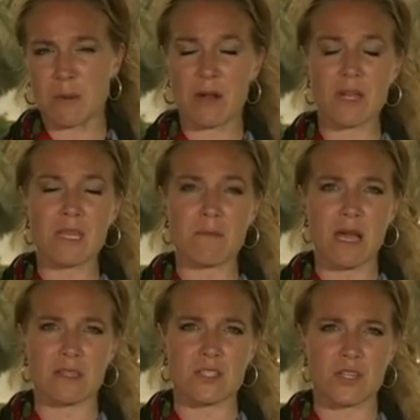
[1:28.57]
Bearing in
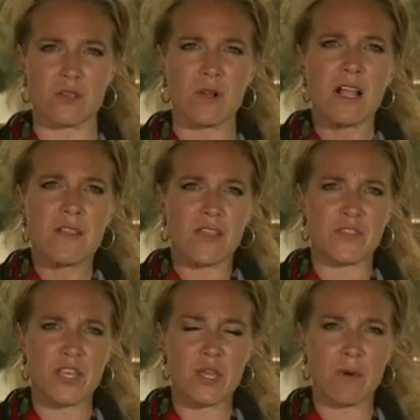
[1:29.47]
mind, too,
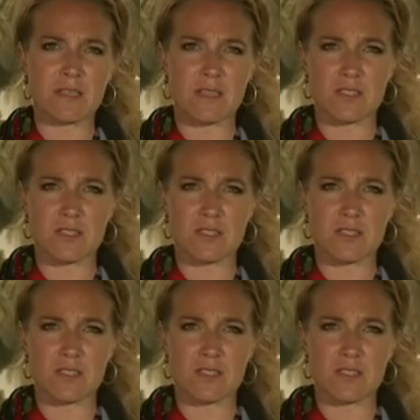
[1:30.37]
that the U.S.